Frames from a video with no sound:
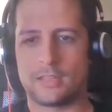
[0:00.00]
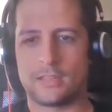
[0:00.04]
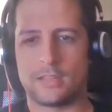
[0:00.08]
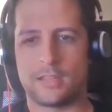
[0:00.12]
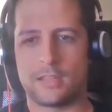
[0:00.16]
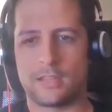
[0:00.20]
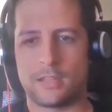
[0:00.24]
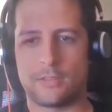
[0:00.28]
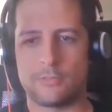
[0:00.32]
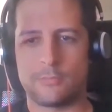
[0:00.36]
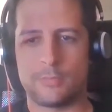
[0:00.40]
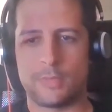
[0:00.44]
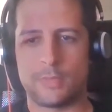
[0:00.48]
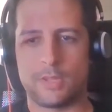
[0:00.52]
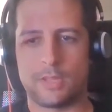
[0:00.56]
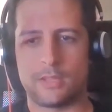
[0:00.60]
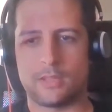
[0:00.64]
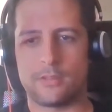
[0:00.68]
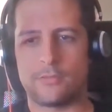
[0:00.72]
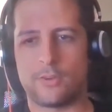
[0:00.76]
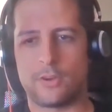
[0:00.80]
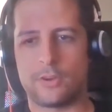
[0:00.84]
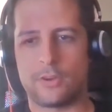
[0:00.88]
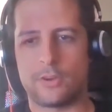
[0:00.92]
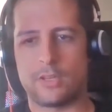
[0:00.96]
They gave me
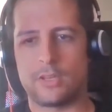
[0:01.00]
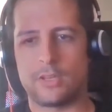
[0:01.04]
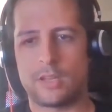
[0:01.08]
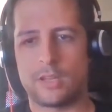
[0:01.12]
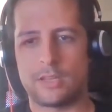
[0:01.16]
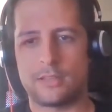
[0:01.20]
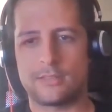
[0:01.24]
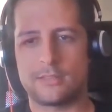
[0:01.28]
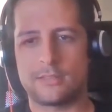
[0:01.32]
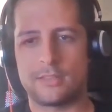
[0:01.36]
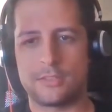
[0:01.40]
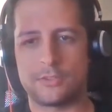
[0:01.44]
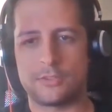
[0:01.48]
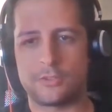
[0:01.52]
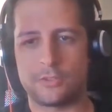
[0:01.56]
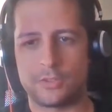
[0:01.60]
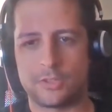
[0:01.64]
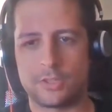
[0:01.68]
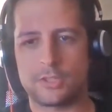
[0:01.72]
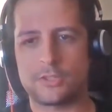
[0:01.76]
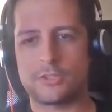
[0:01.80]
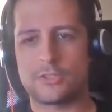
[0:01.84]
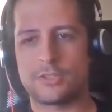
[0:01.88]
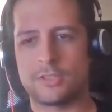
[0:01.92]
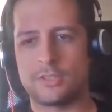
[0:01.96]
a very nice
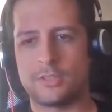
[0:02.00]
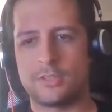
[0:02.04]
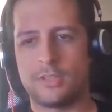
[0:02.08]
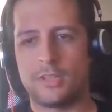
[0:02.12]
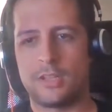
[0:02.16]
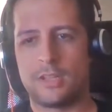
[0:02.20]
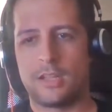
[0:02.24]
introduction.